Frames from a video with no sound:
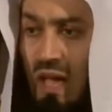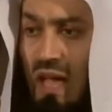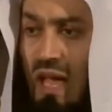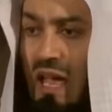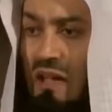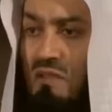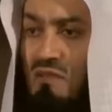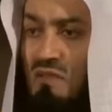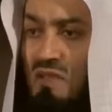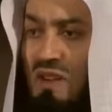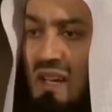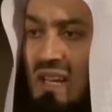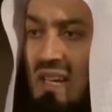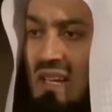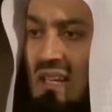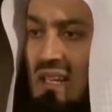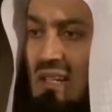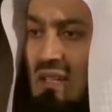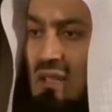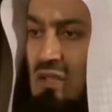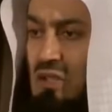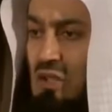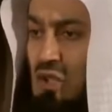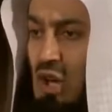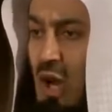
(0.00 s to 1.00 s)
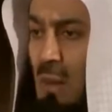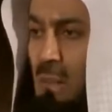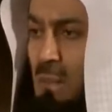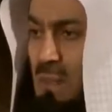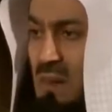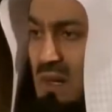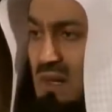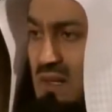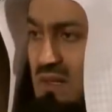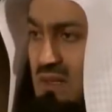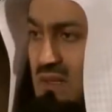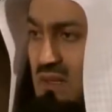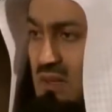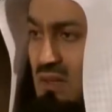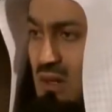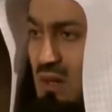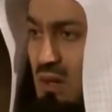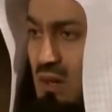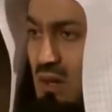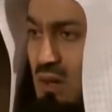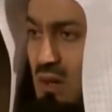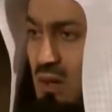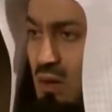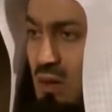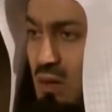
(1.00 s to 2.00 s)
Every little droplet
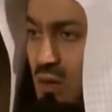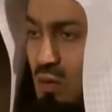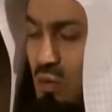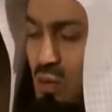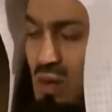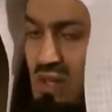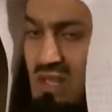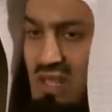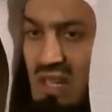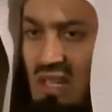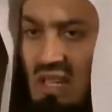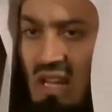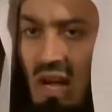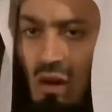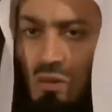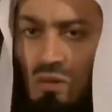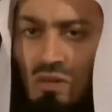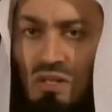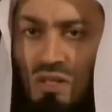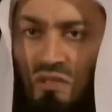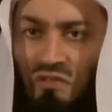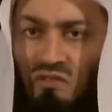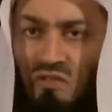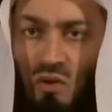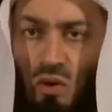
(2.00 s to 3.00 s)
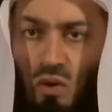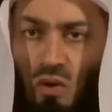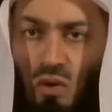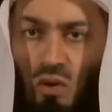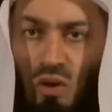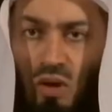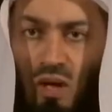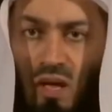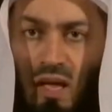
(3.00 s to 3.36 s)
was accounted for.